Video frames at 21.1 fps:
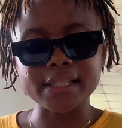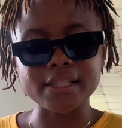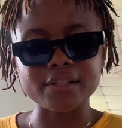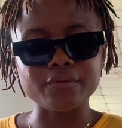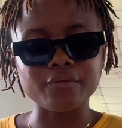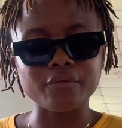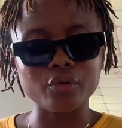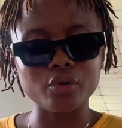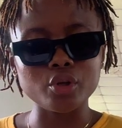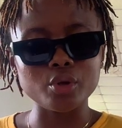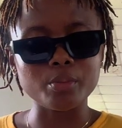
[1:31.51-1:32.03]
is the
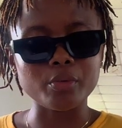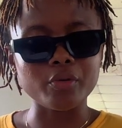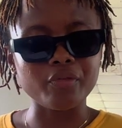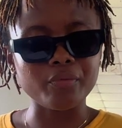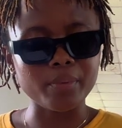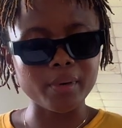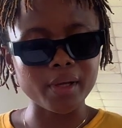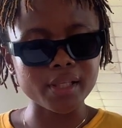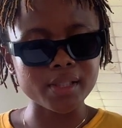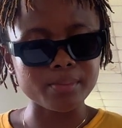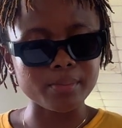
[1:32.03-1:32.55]
volume of
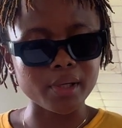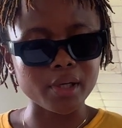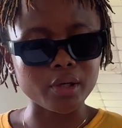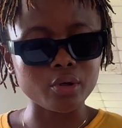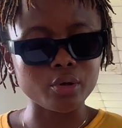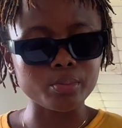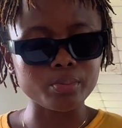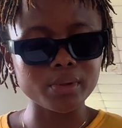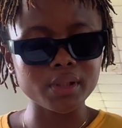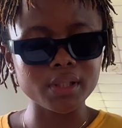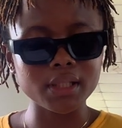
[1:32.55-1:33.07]
plasma
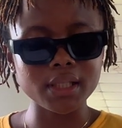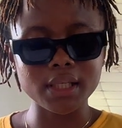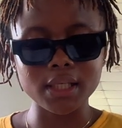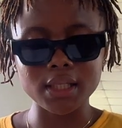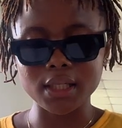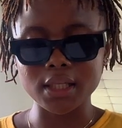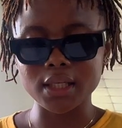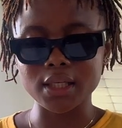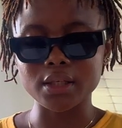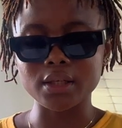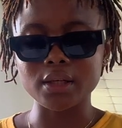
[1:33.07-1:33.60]
completely
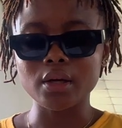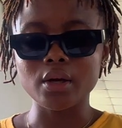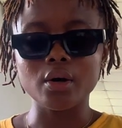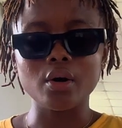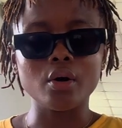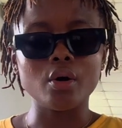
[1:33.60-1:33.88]
cleared